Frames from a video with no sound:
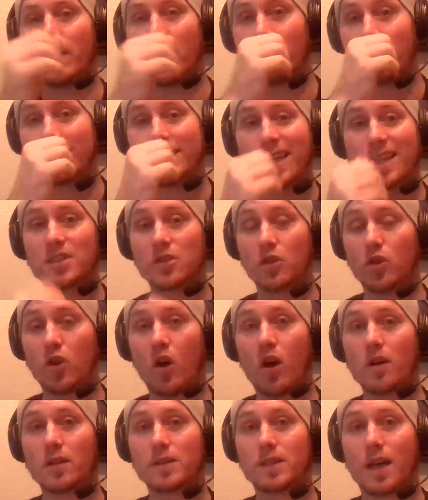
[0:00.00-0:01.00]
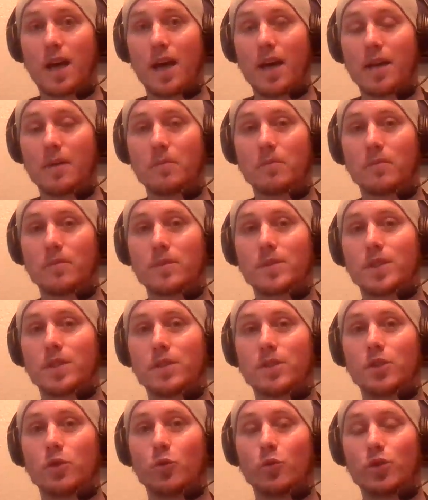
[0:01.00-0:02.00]
Now, this takes a long time
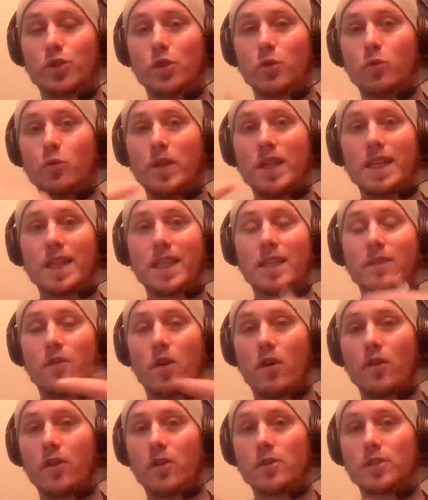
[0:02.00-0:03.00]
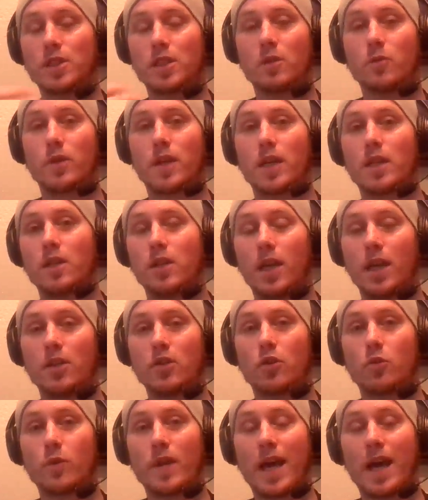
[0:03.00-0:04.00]
to relive all those
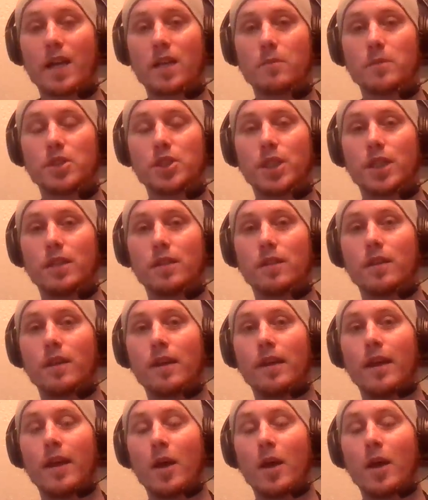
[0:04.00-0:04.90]
in your reality machine.